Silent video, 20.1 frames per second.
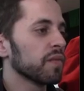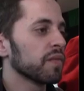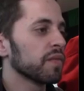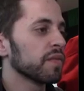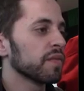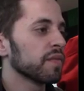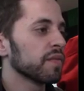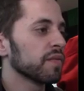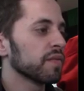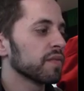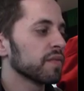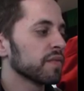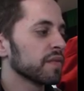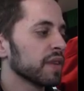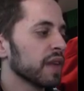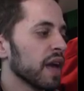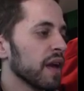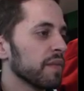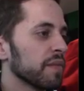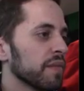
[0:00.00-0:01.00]
Oh, bye.
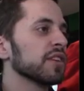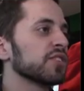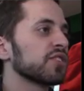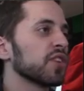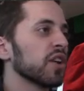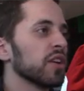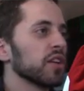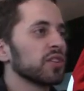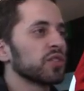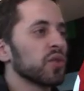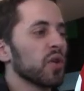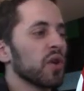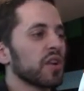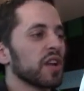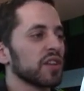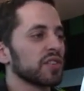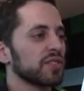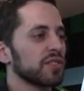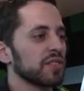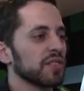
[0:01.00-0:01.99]
Yeah, he's turning toward
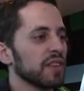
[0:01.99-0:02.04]
us.